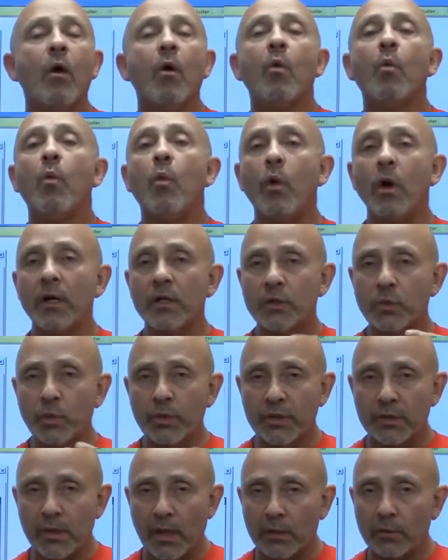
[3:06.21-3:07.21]
Once we
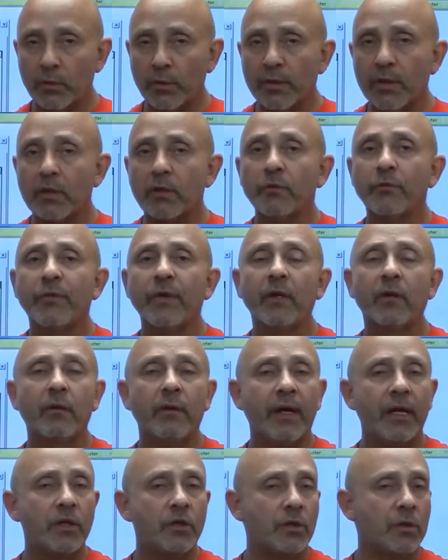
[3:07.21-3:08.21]
start doing the
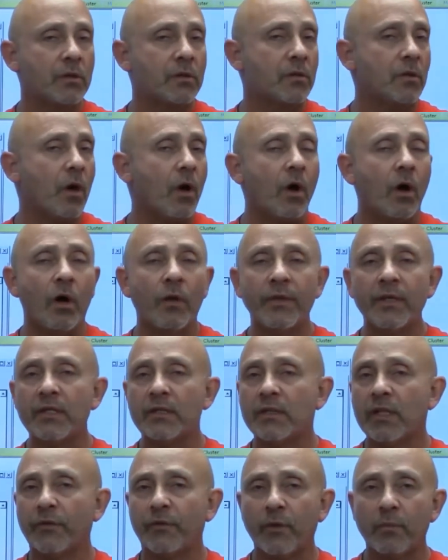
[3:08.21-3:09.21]
configurations, all these
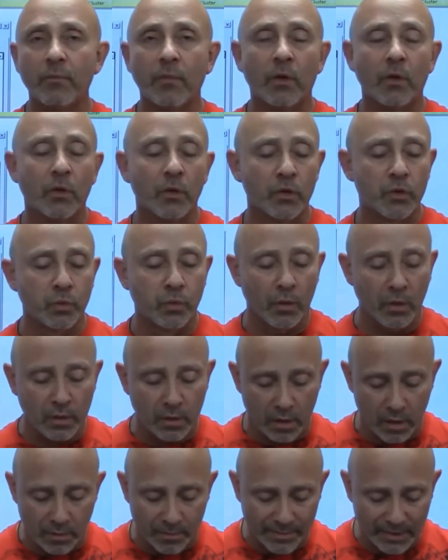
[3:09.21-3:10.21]
different modes will
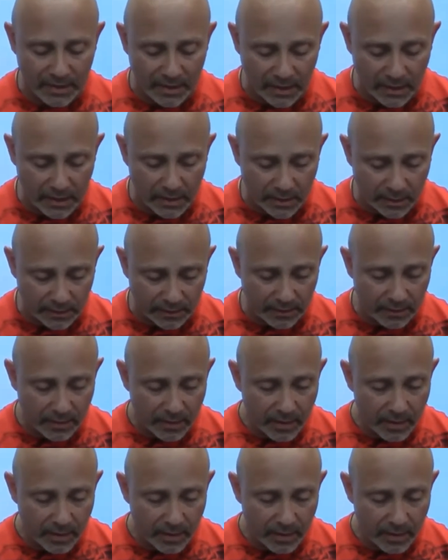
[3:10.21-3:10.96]
come easily.